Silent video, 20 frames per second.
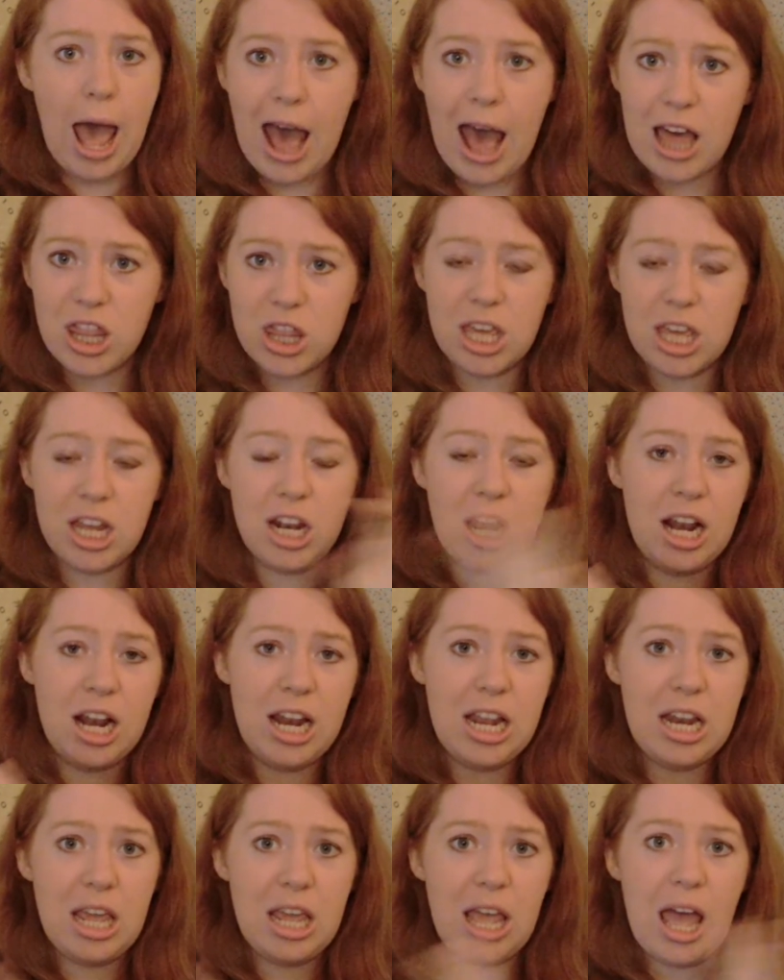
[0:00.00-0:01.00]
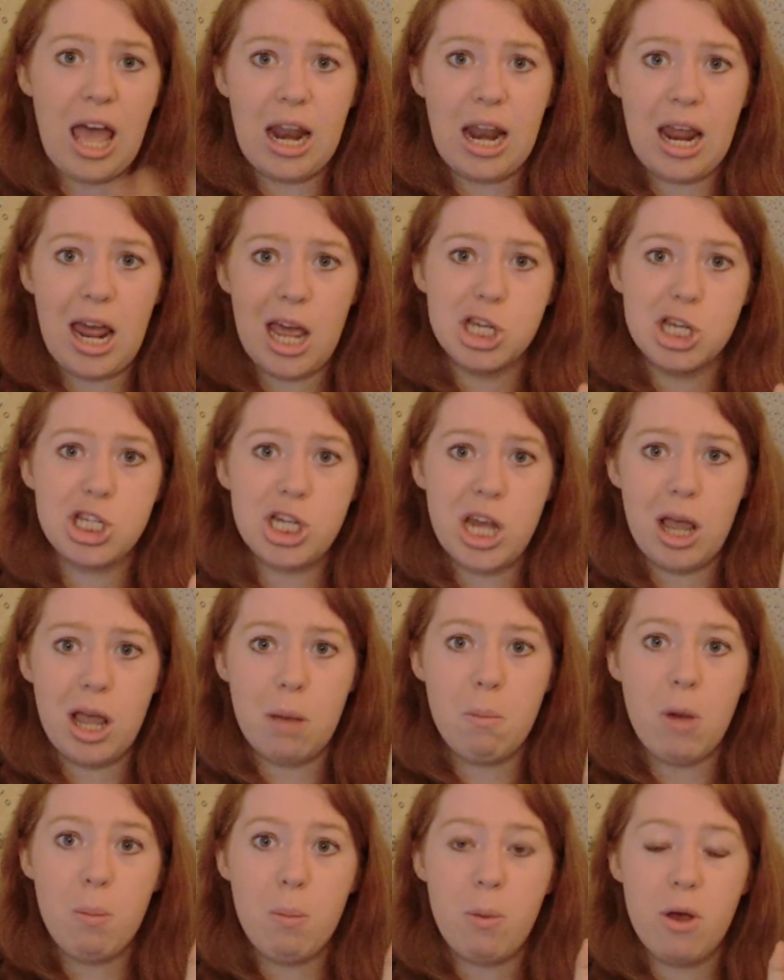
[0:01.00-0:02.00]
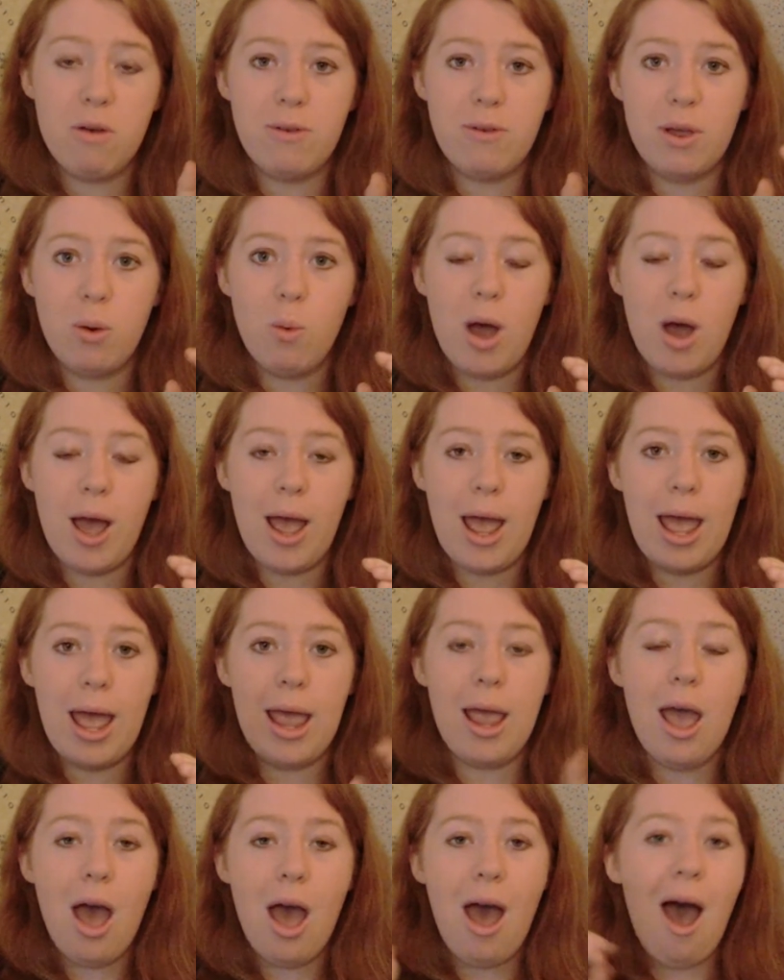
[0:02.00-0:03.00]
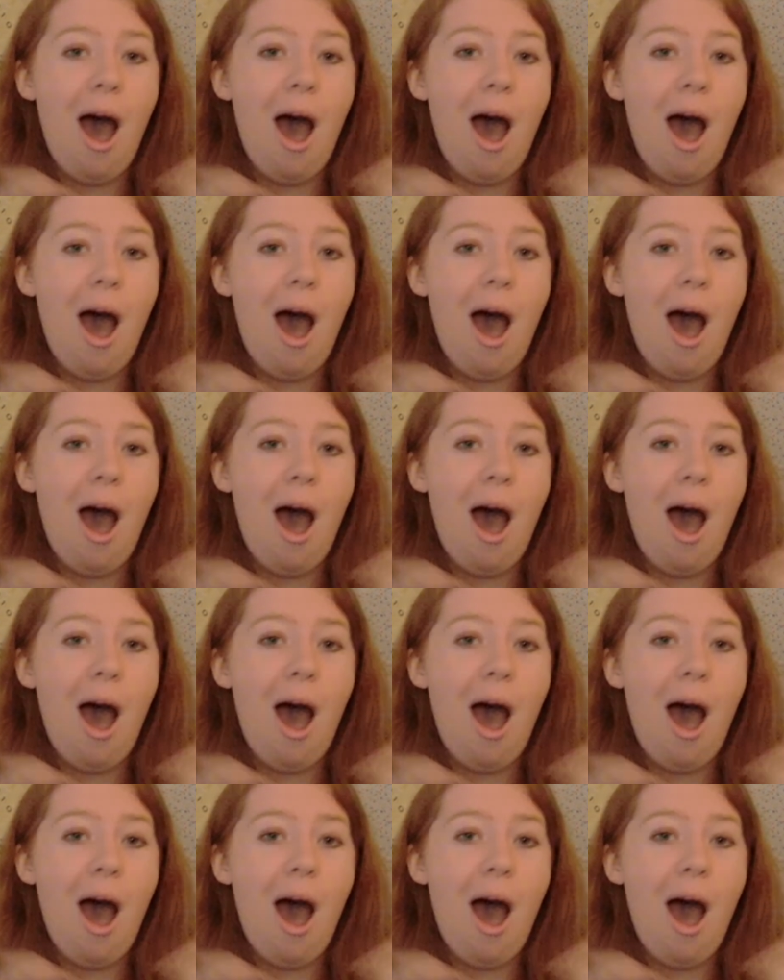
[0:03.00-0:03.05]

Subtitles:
at thinglikelydia and hashtag myperfectya.